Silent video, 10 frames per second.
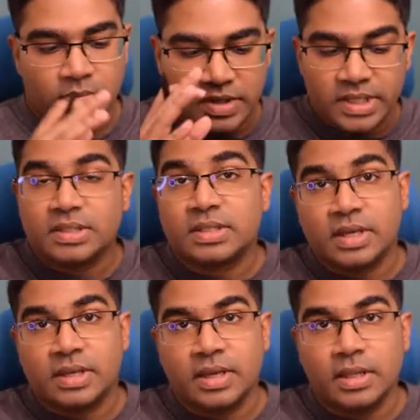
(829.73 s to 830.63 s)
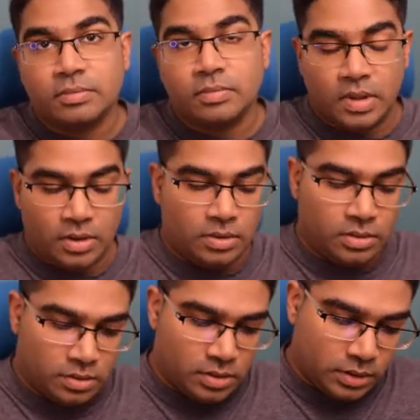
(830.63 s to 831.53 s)
this circuit
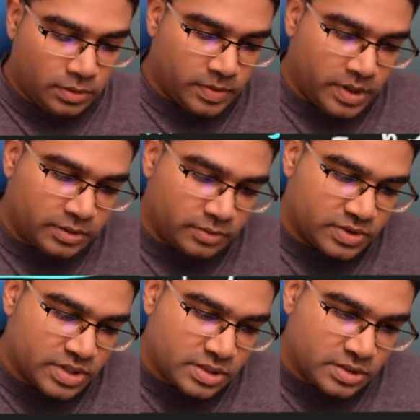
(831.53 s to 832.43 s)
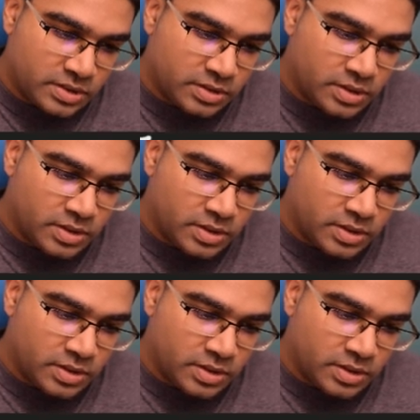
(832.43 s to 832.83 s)
all the way to just